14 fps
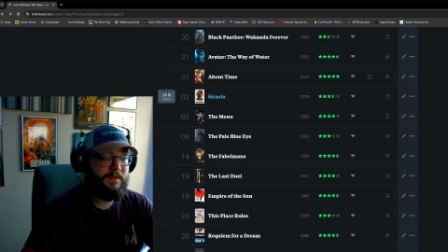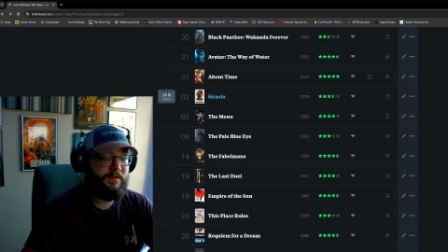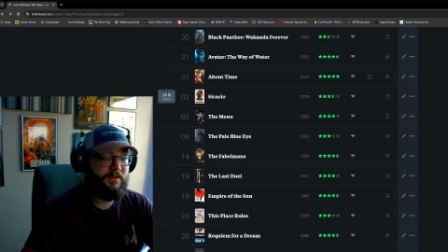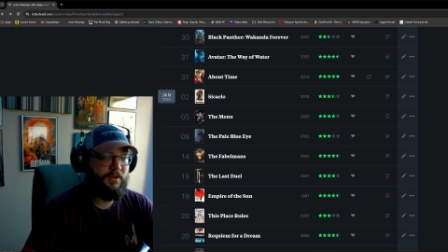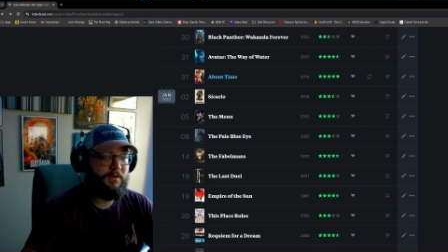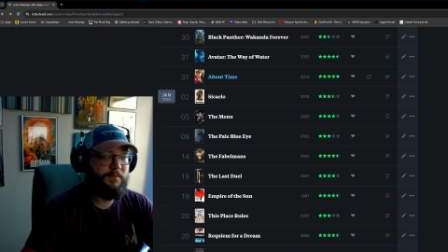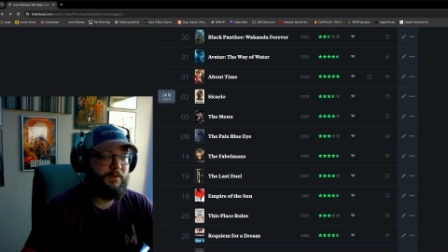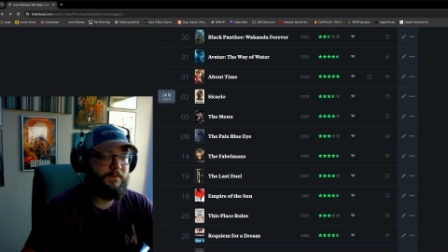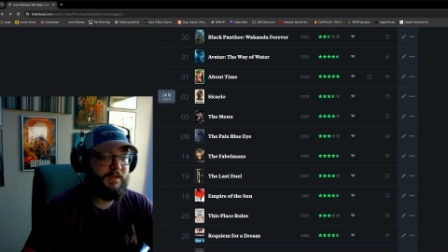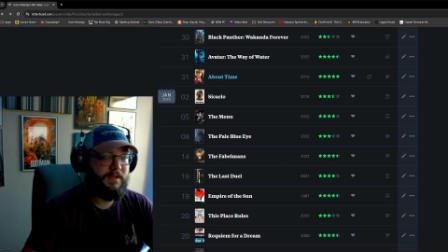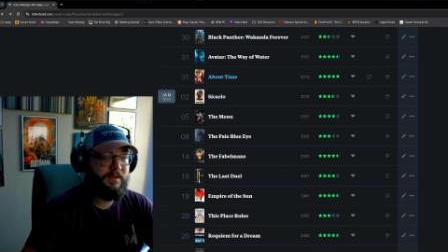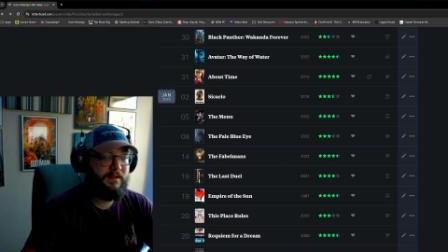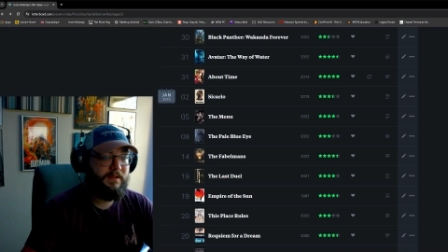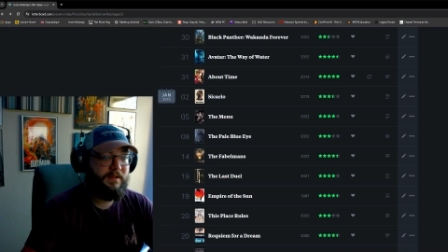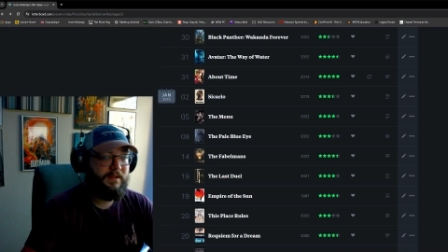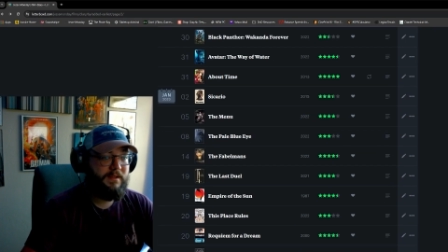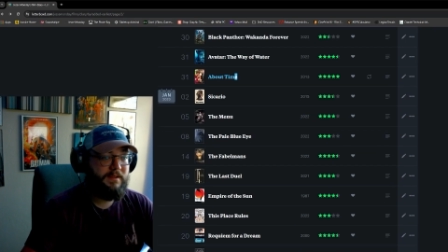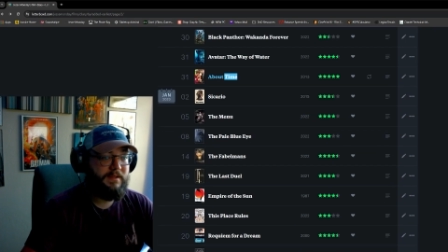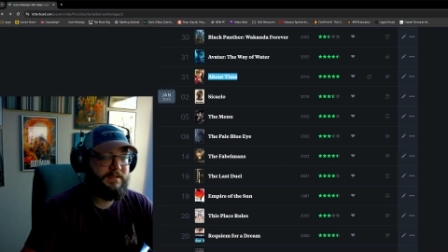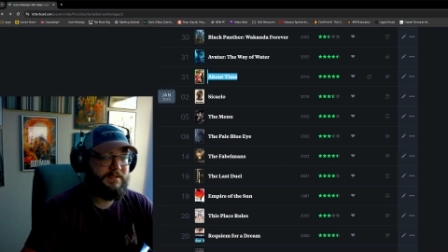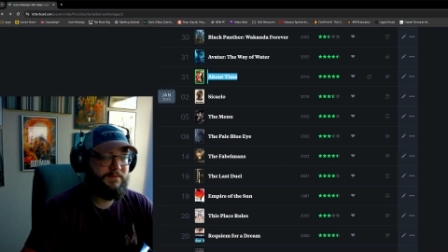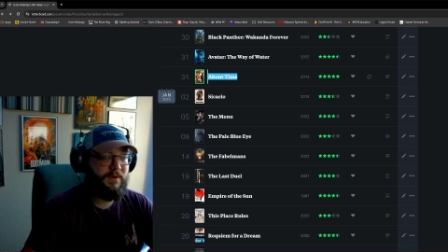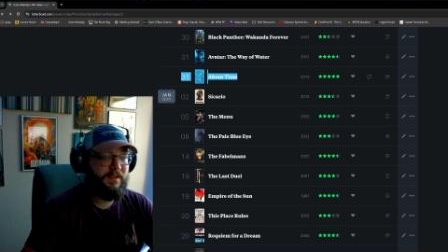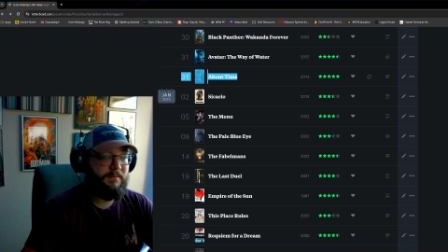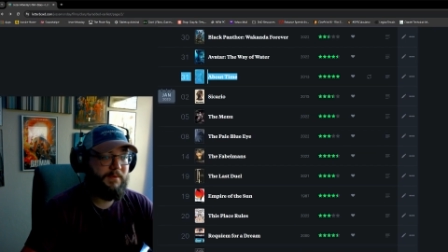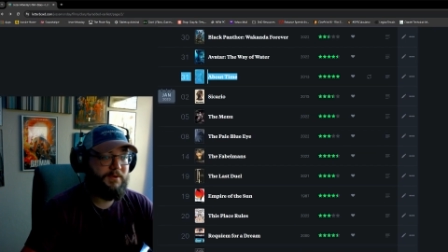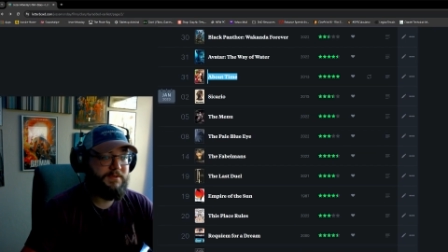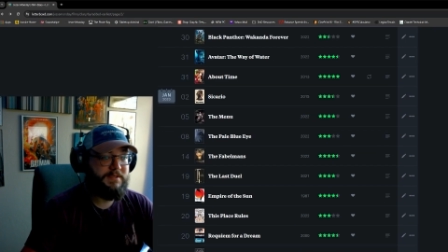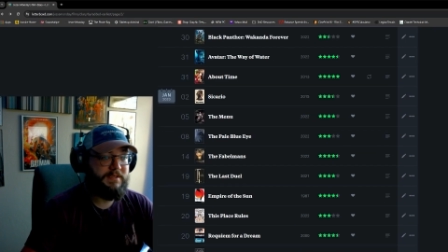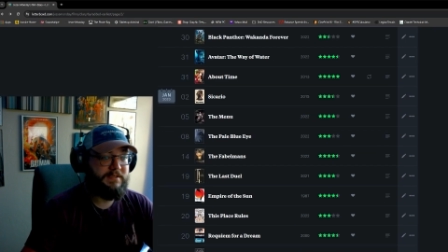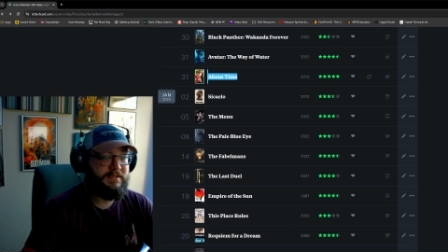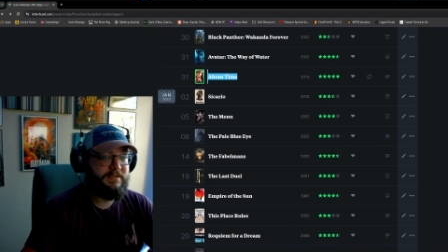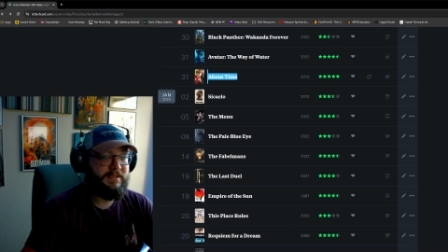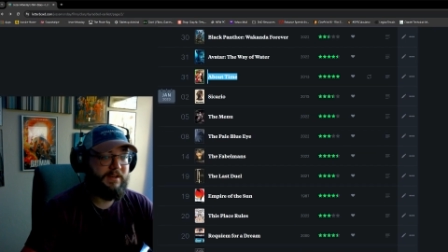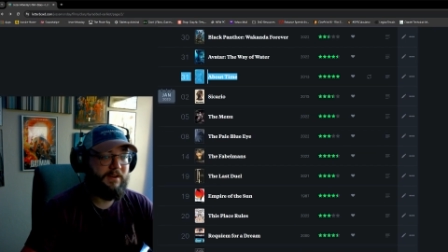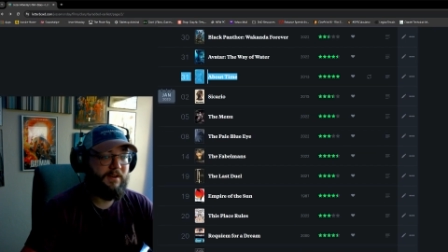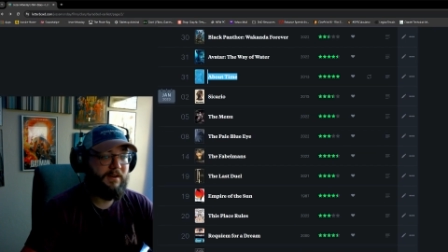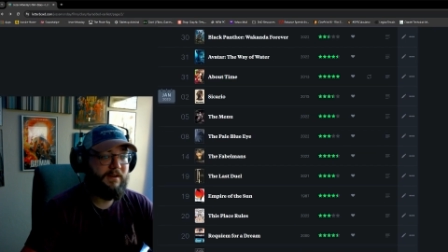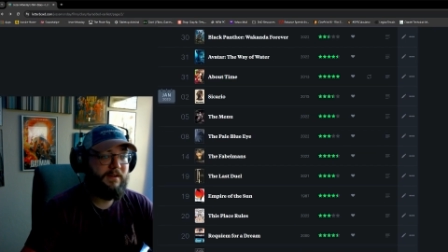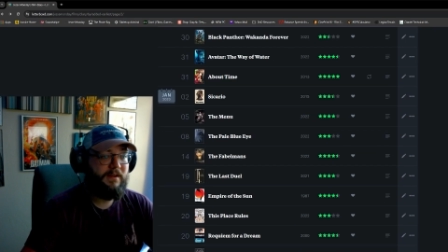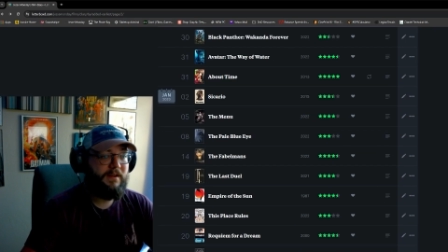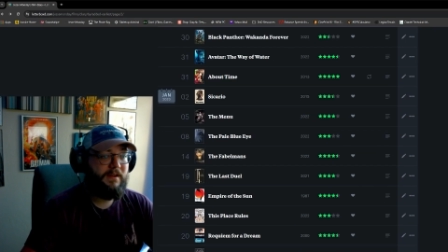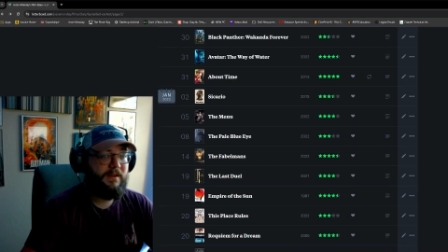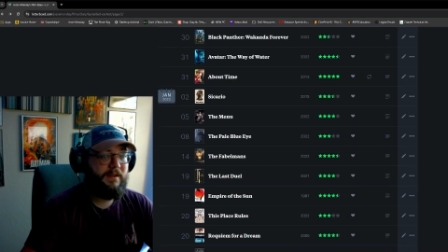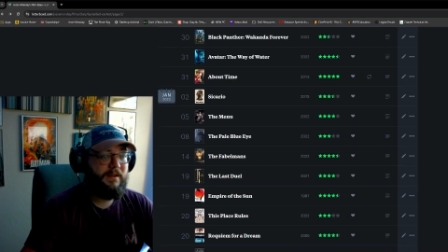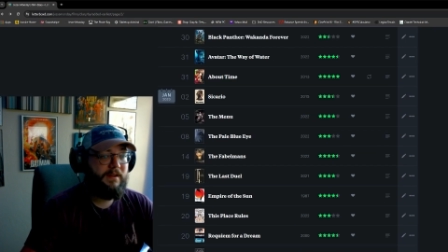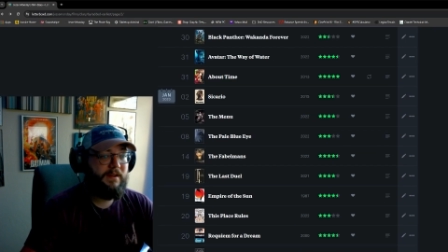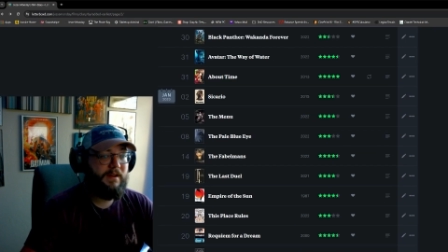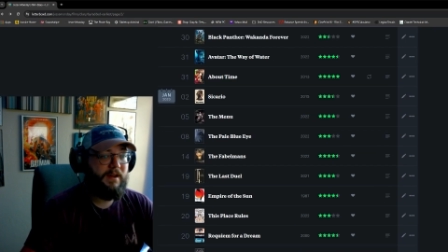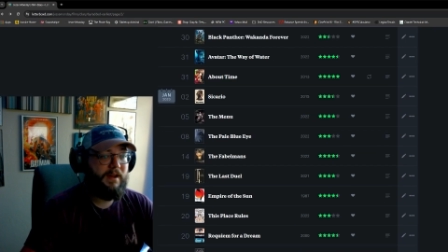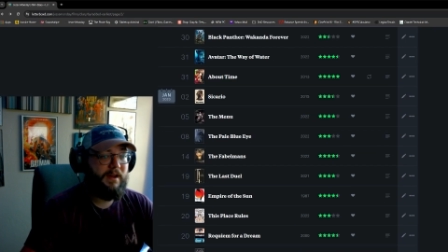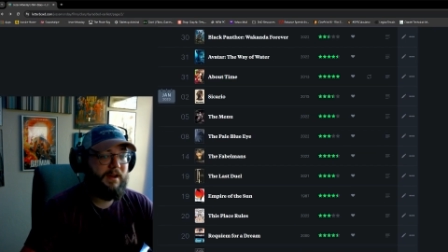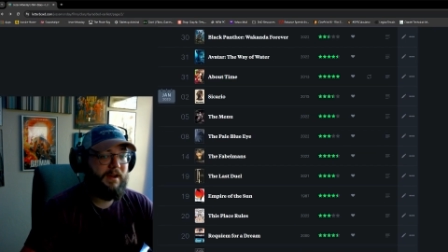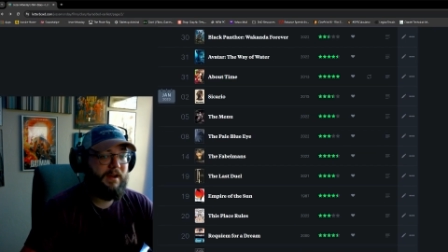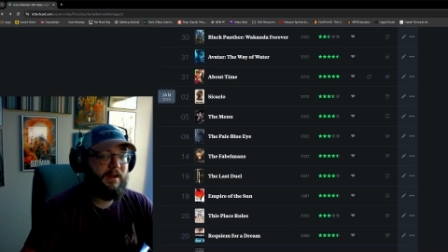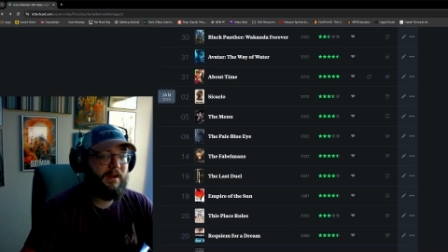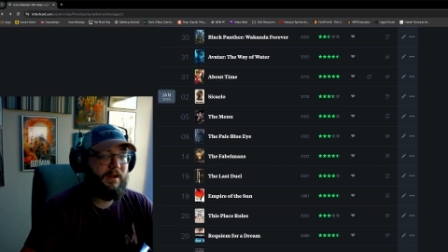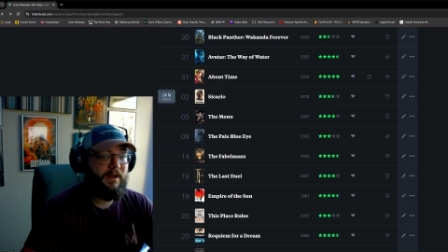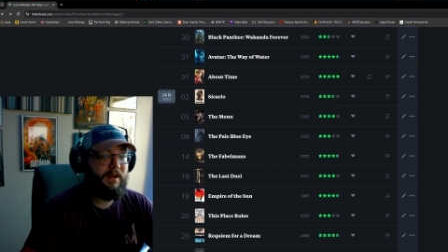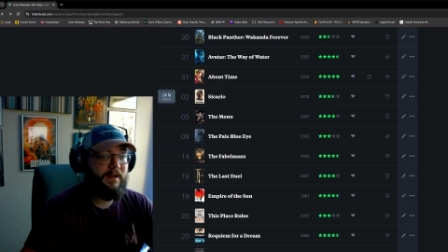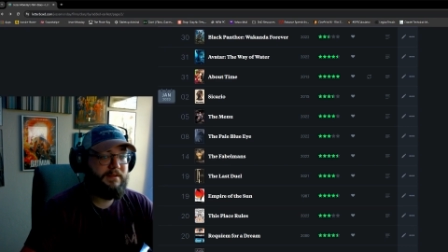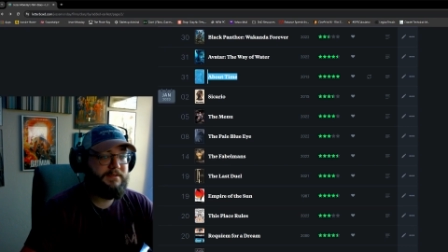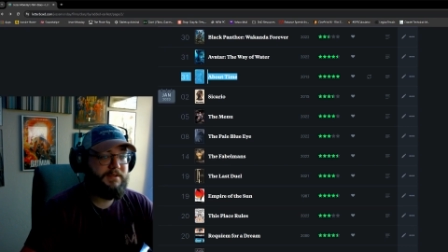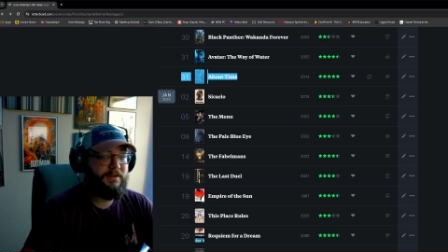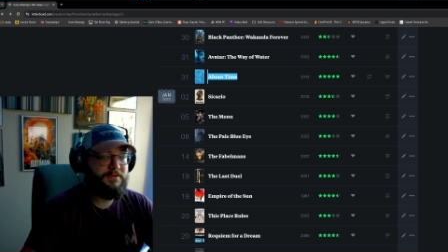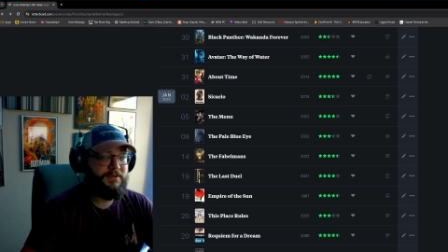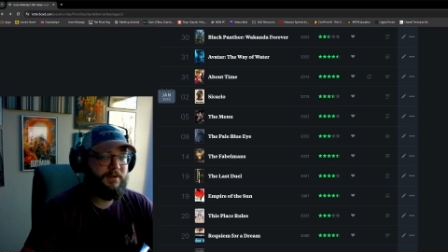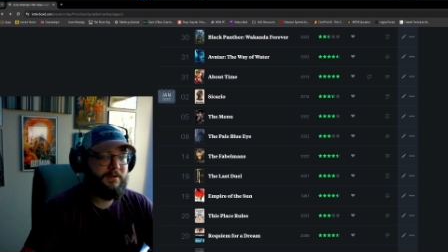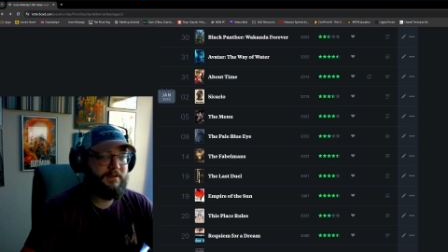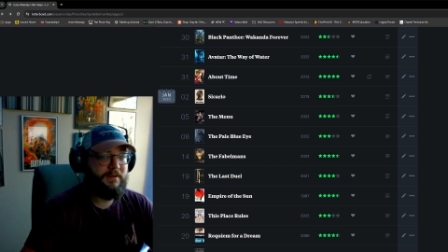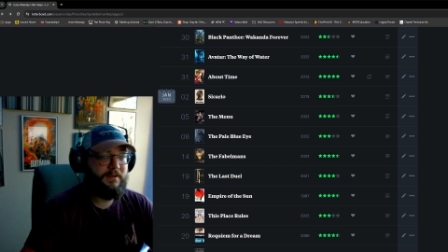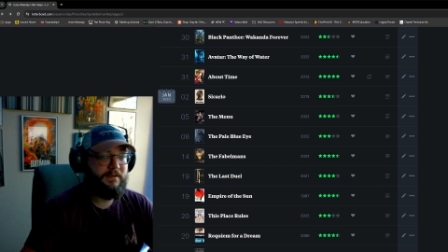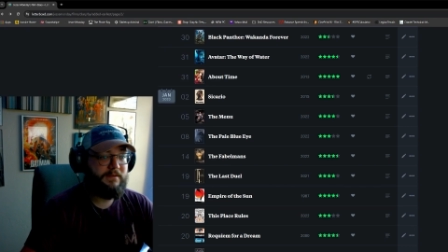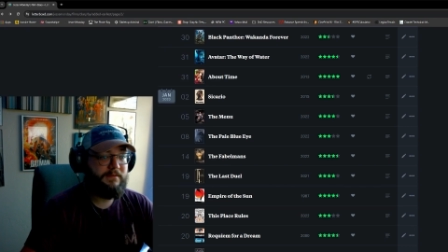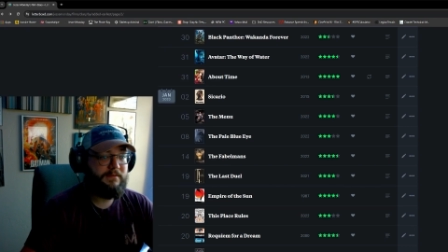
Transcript: Good movie. This is one of the most sincere, tearjerker,